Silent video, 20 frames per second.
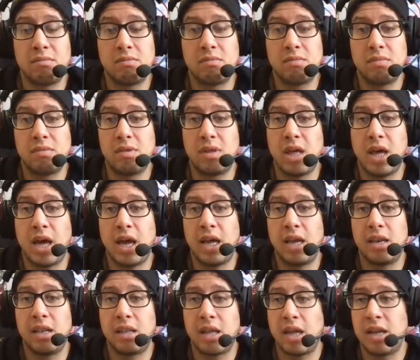that
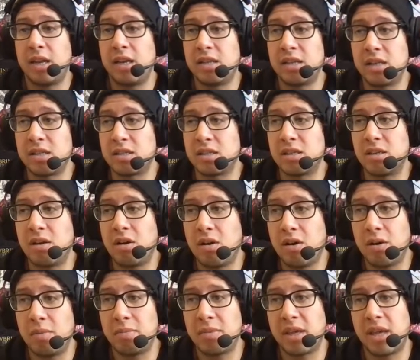it doesn't
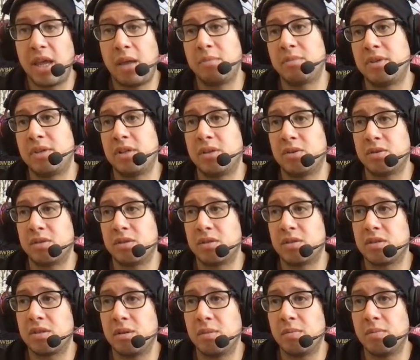harm the game's
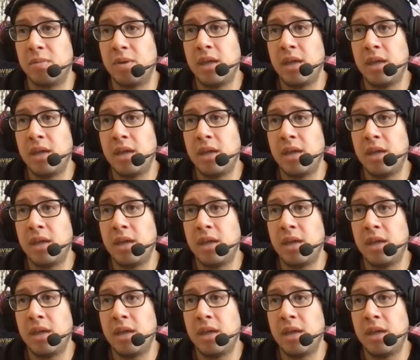ecosystem,